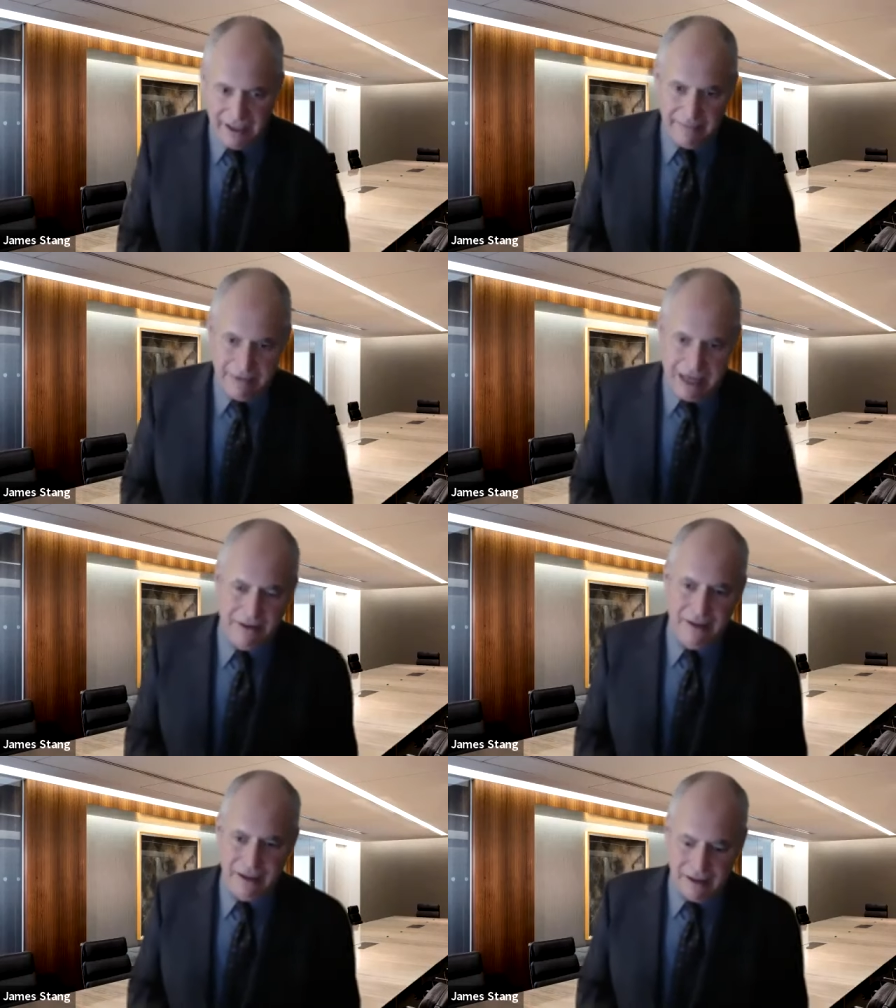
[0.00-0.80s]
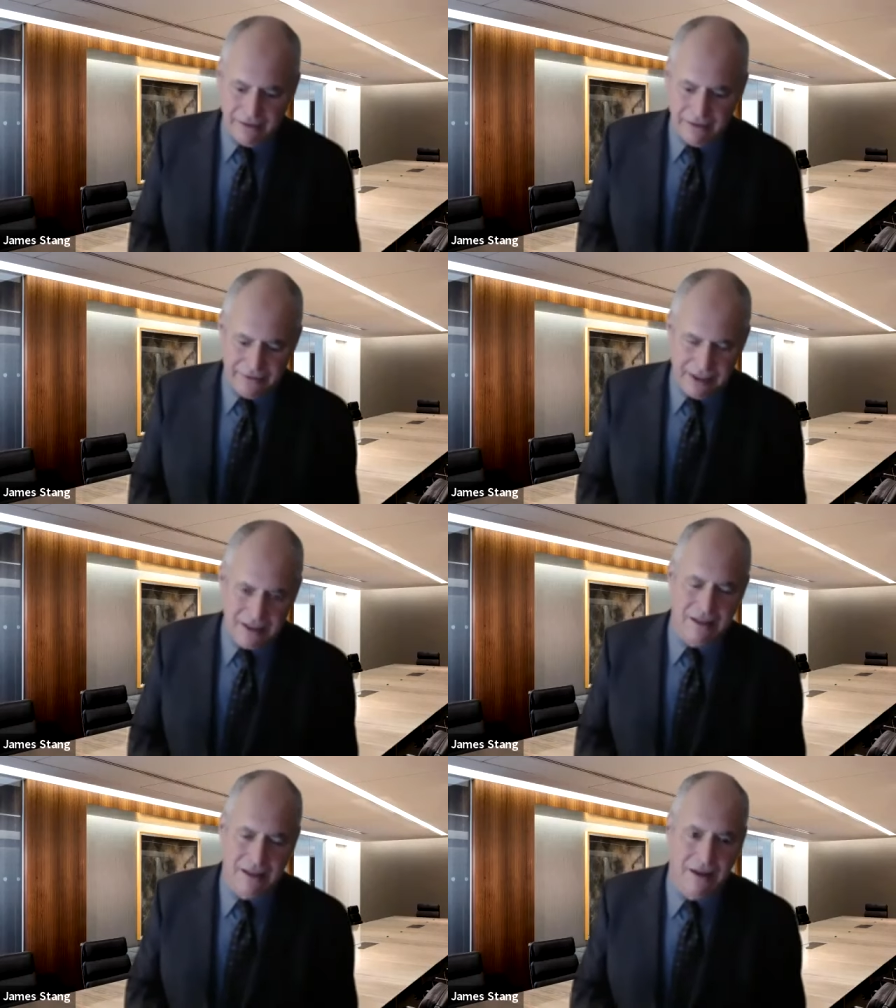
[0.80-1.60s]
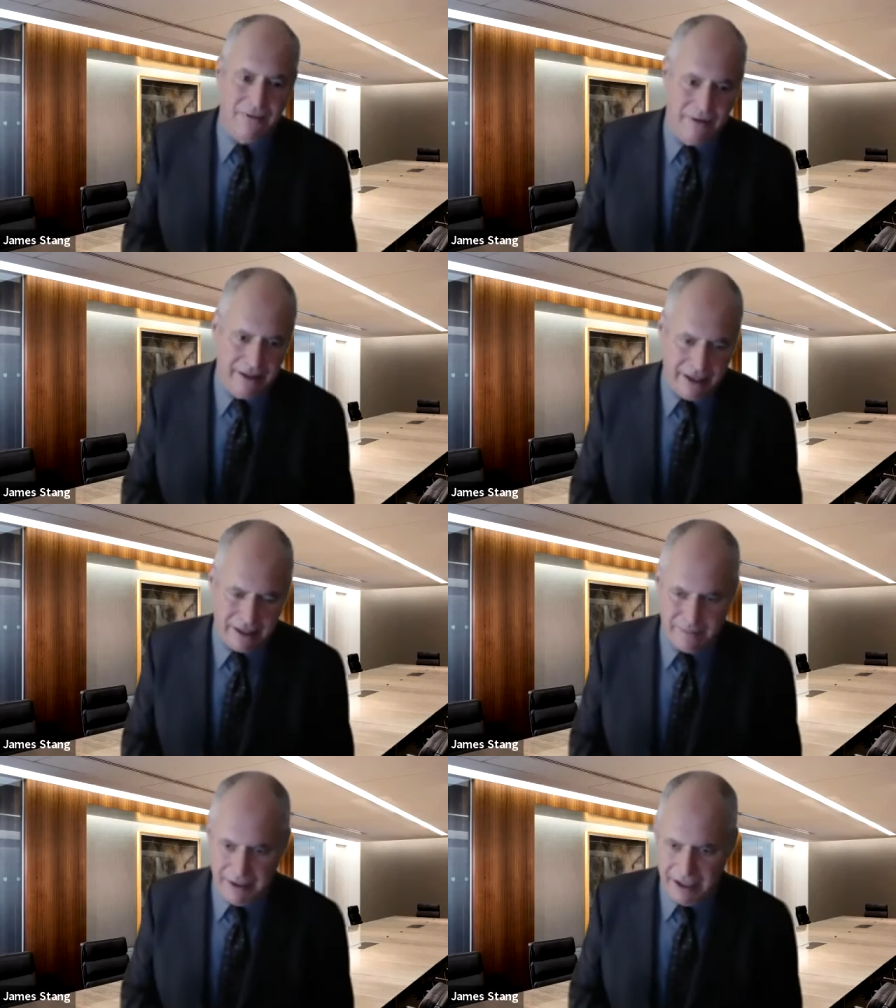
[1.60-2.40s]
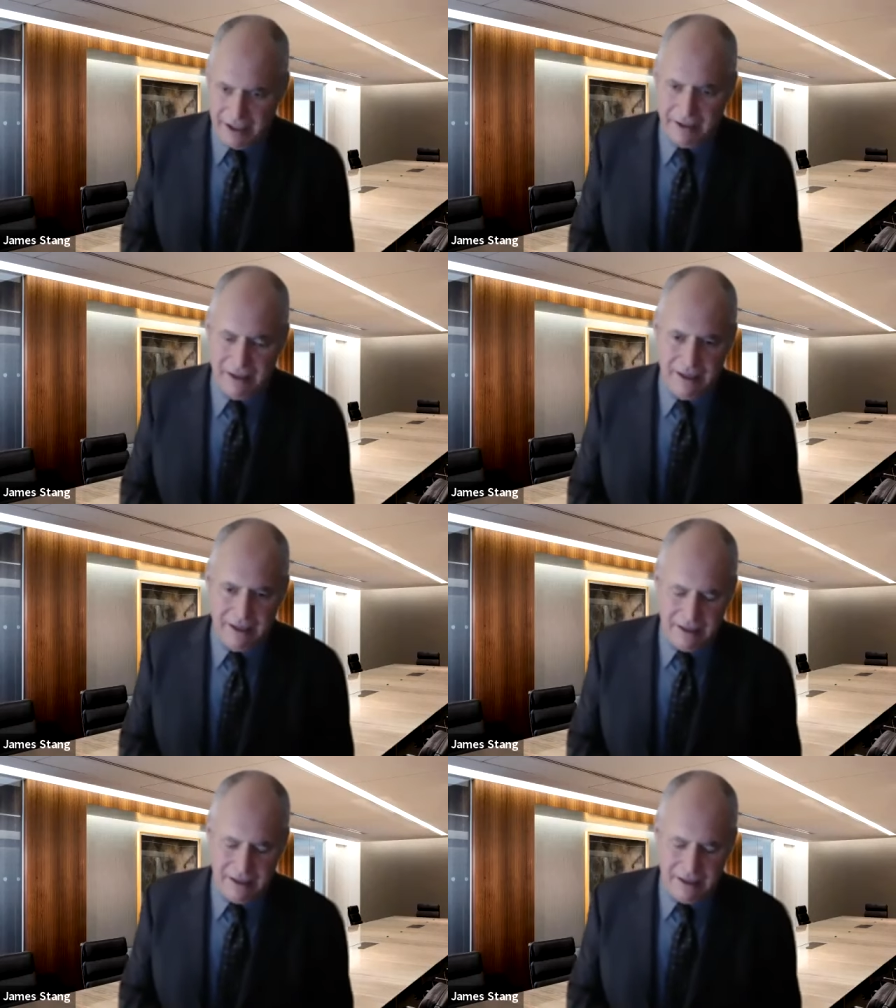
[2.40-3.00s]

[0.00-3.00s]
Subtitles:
the amount of discovery that's being